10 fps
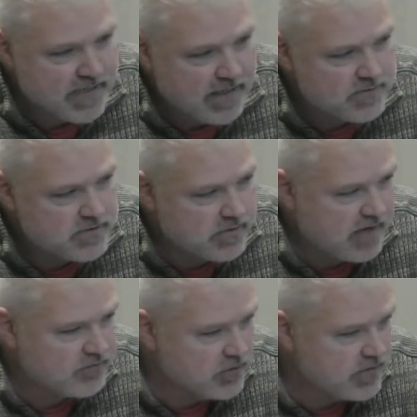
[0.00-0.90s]
And so you
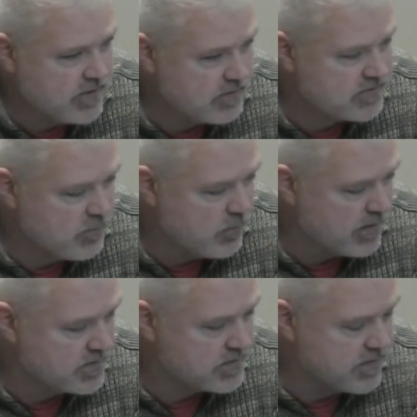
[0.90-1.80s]
have to look in there to see what
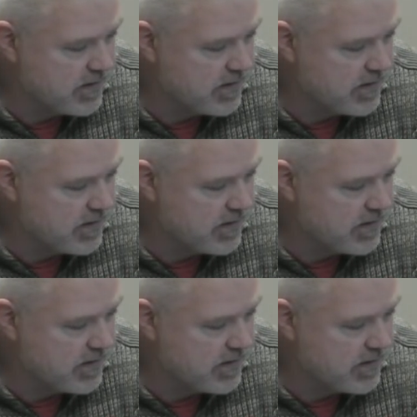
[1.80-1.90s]
is